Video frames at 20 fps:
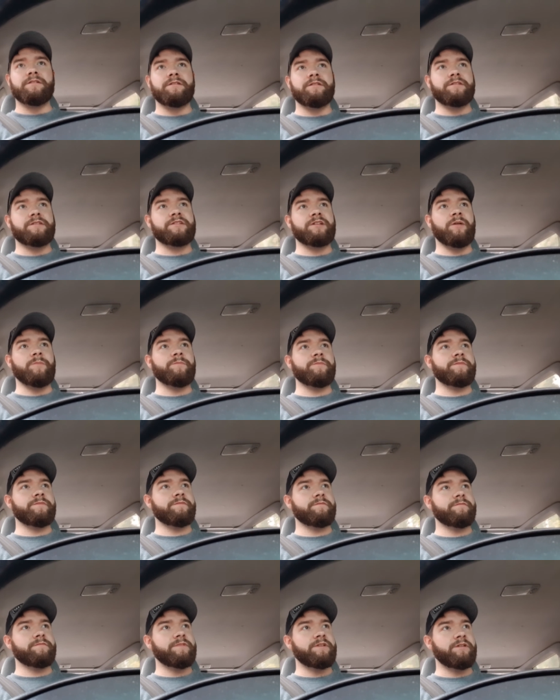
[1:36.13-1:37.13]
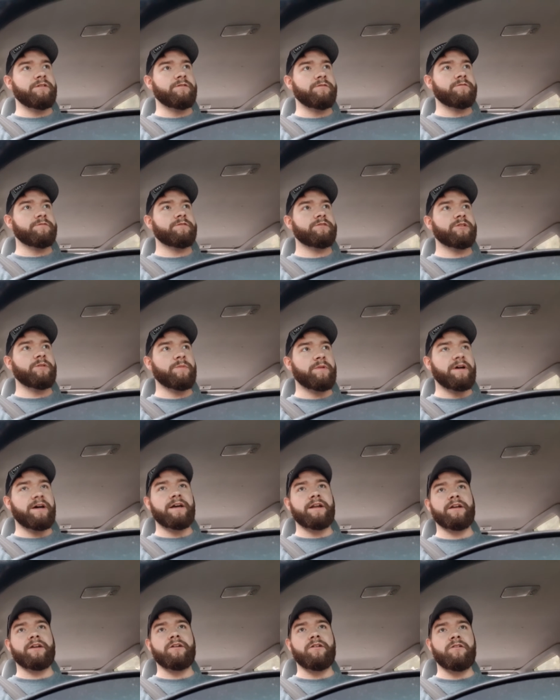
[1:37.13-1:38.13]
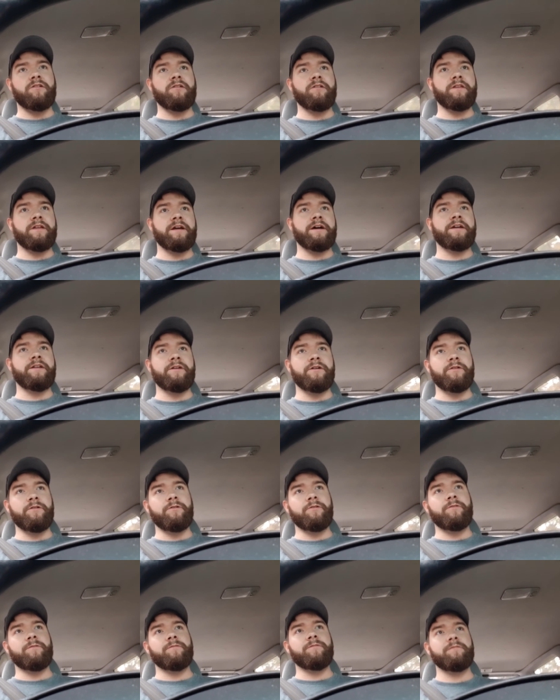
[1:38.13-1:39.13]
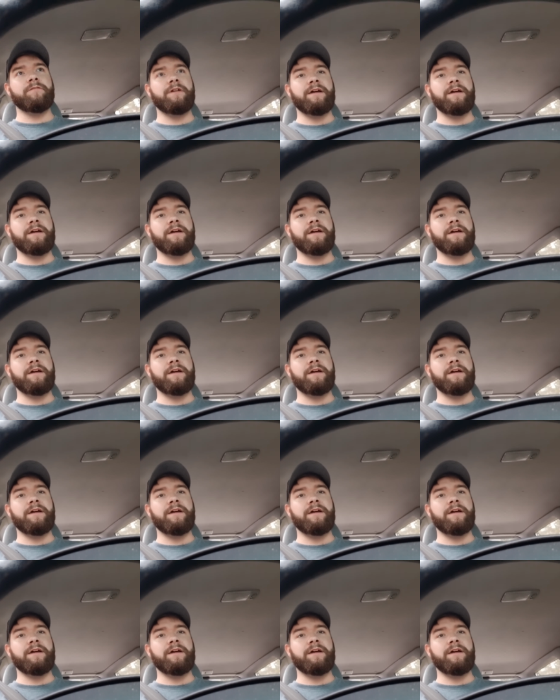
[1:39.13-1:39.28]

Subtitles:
some kind of car that I know